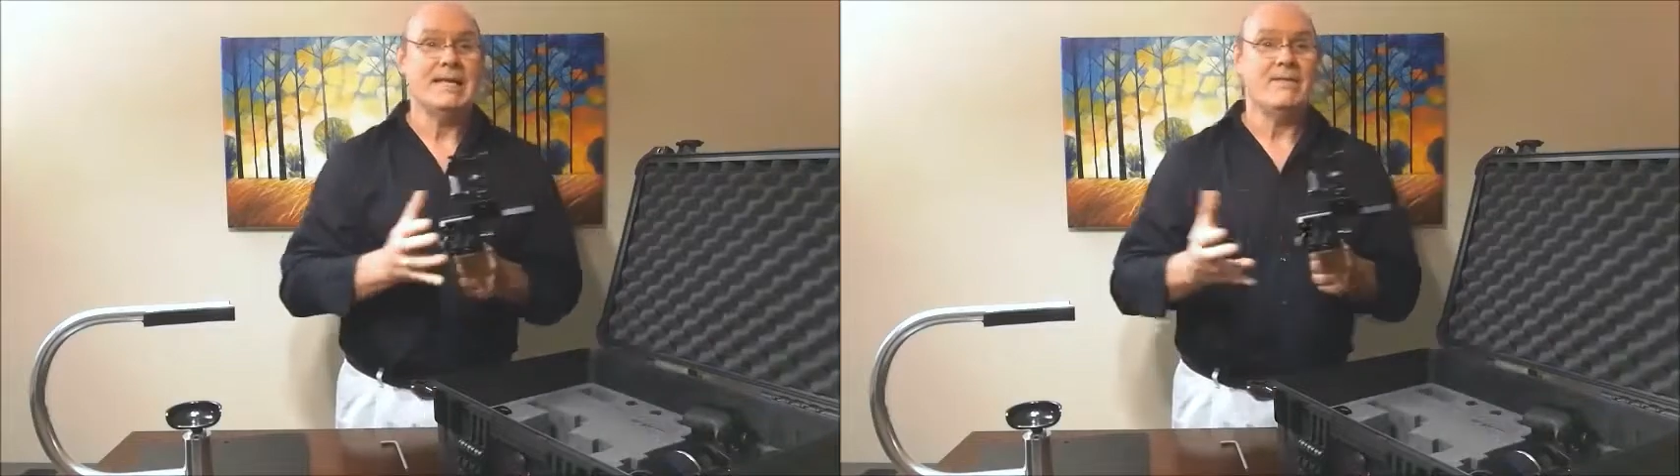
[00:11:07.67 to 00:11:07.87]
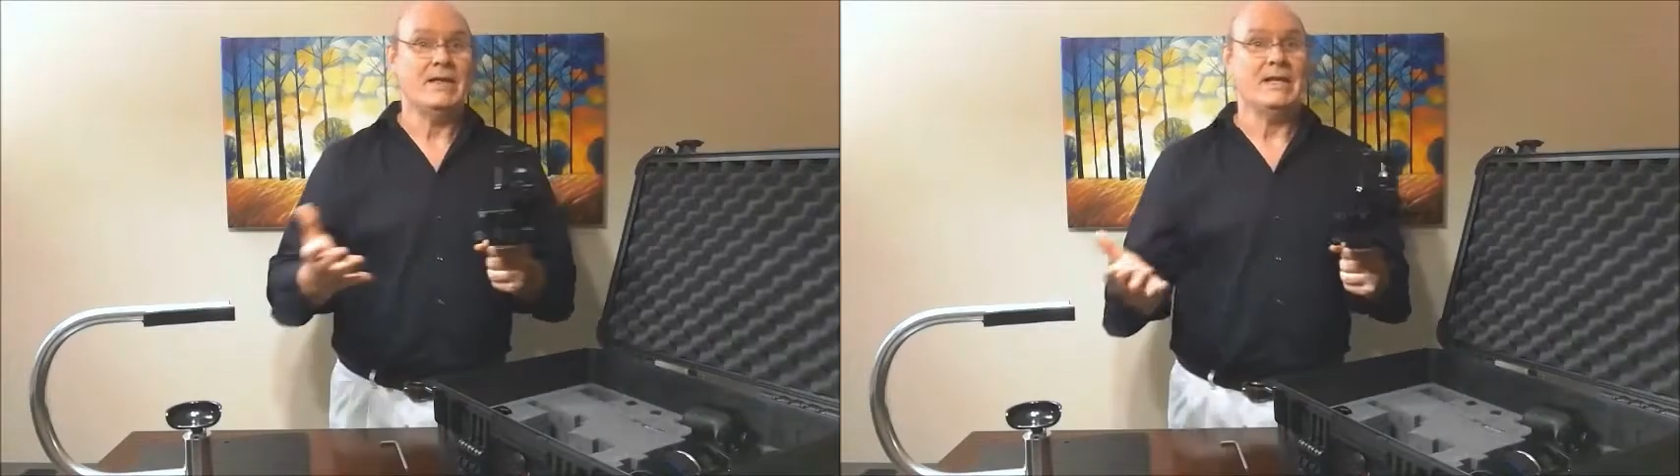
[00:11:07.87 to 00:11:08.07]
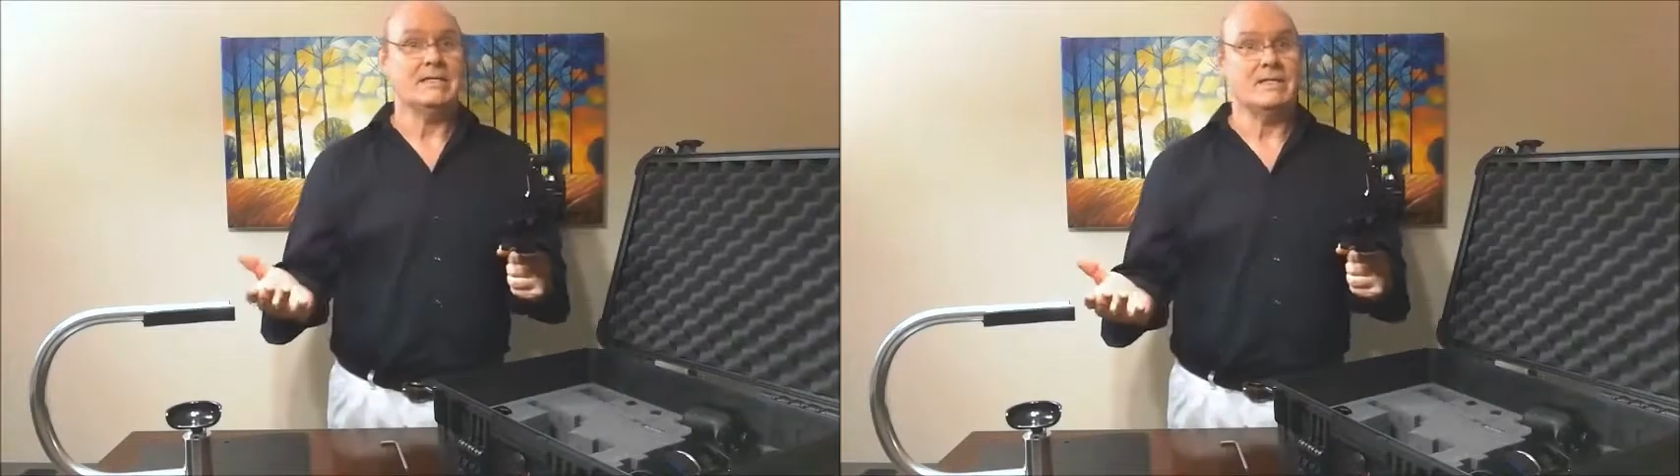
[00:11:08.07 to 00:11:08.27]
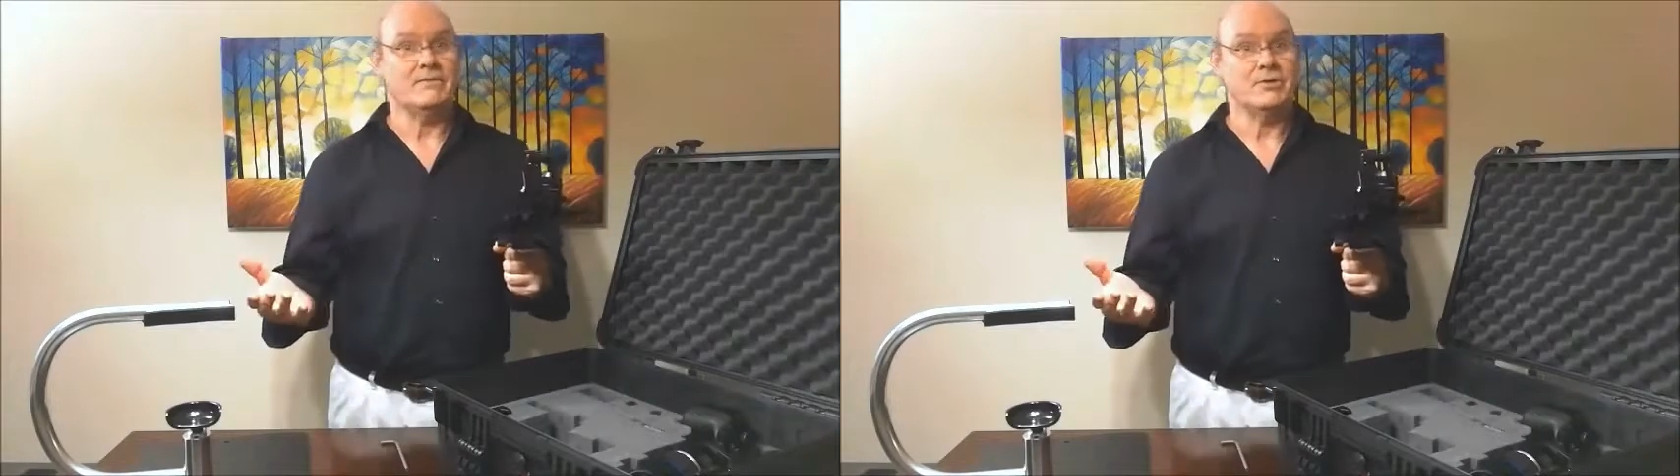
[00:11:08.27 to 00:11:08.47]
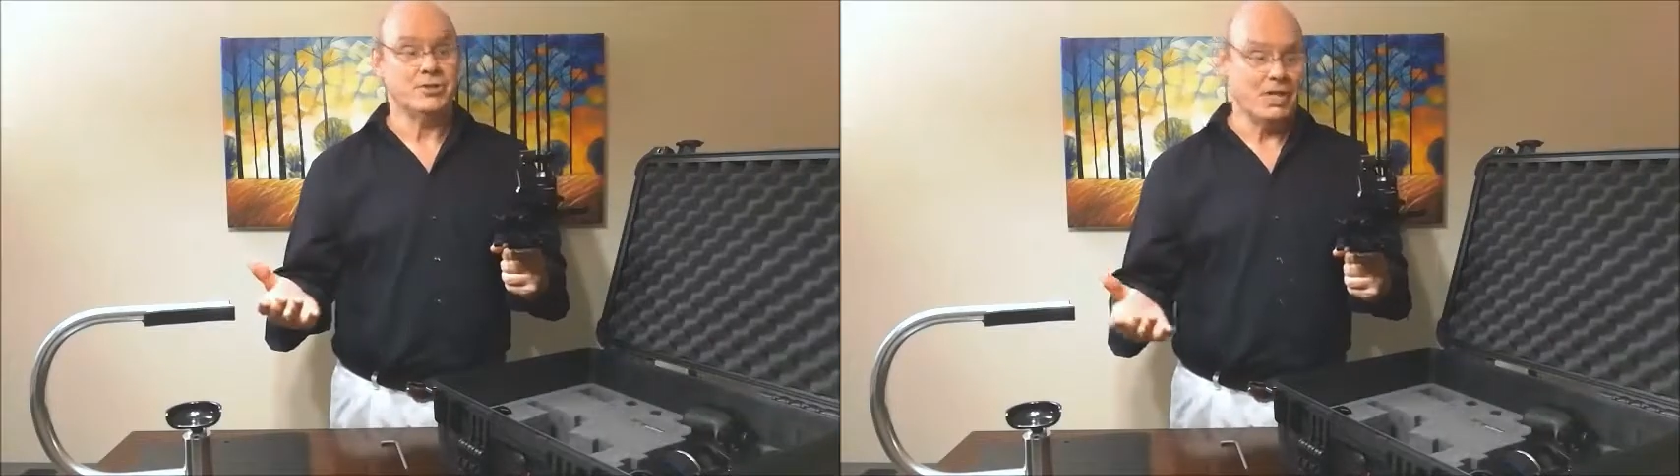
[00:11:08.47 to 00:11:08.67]
If it has a
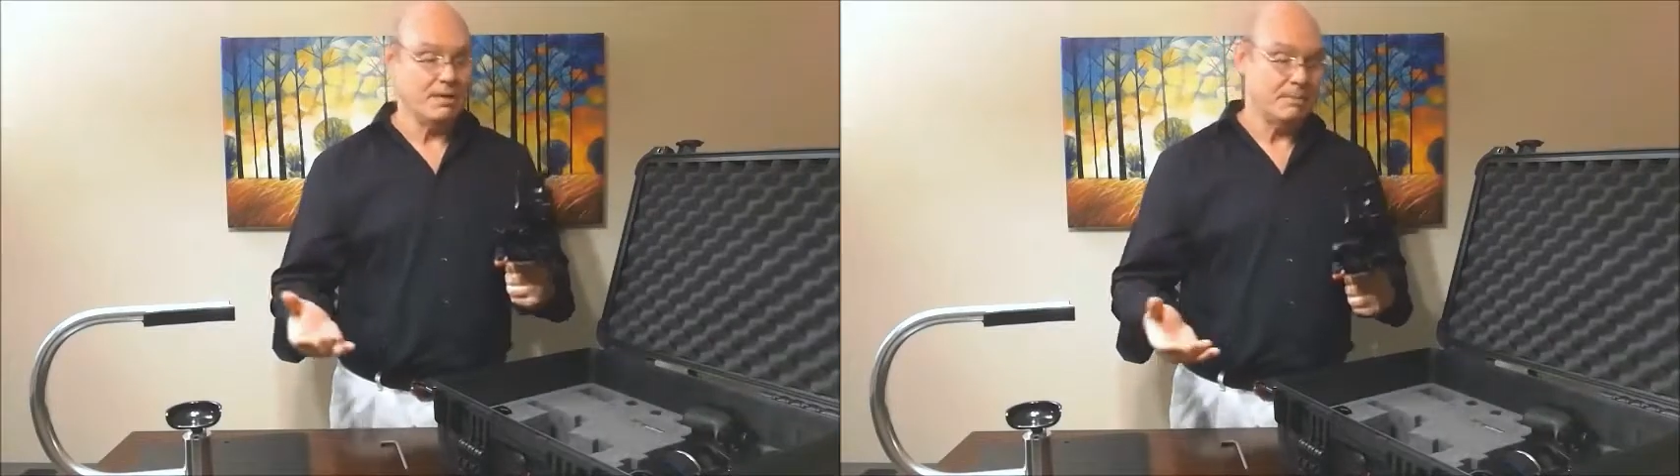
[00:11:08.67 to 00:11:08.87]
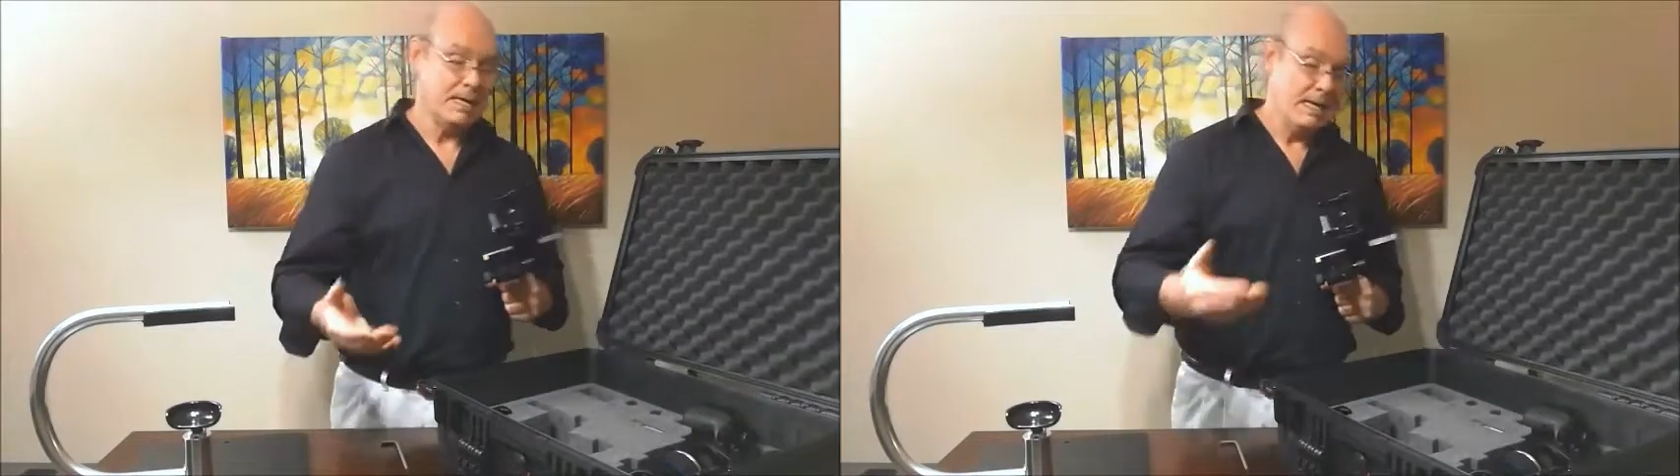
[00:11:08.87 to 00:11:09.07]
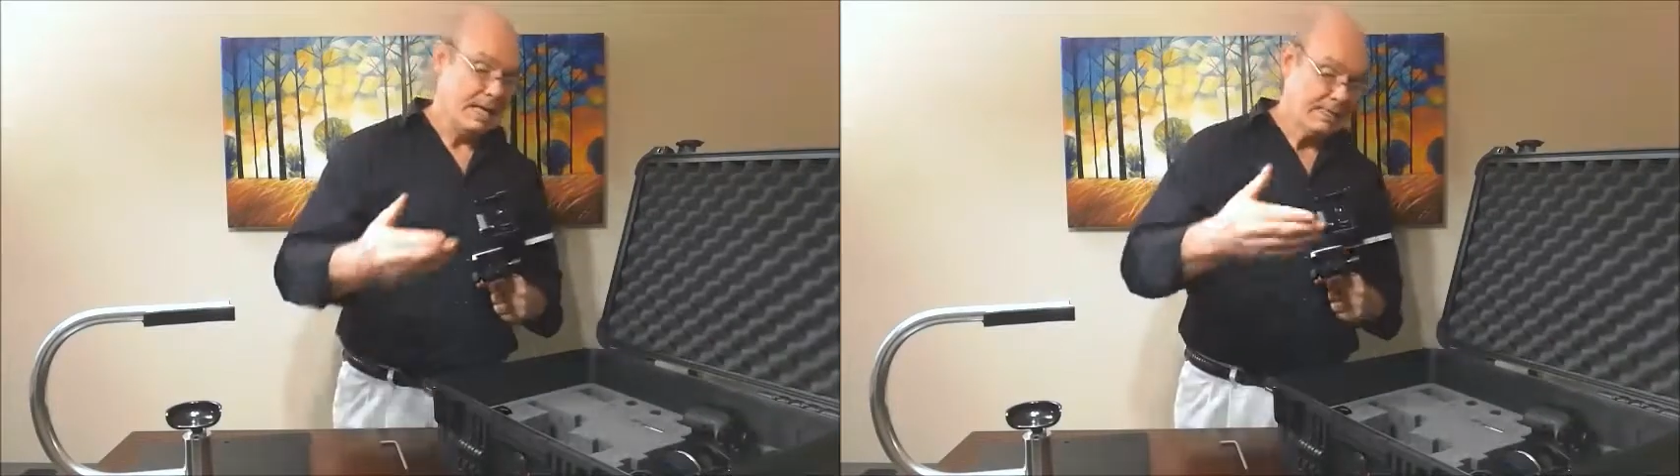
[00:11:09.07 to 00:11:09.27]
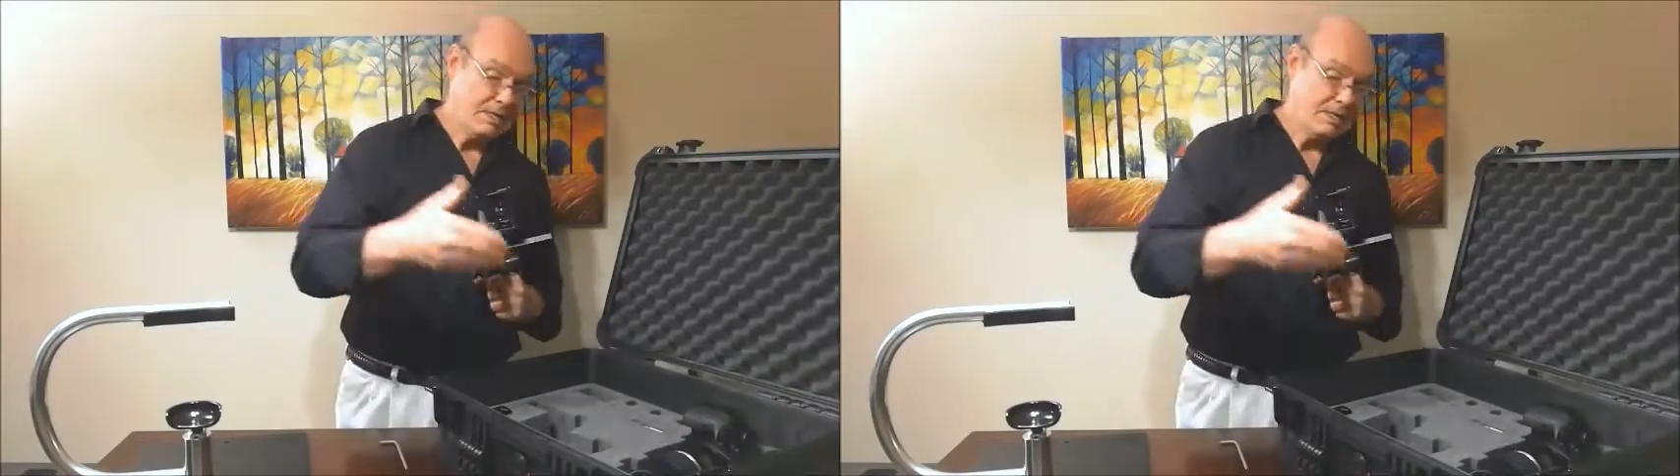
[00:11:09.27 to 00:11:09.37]
different shape, it's